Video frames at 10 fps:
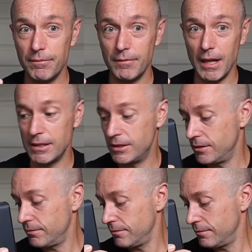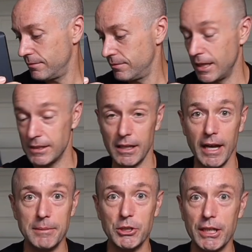that's a
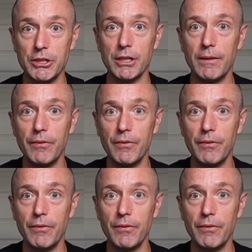game changer.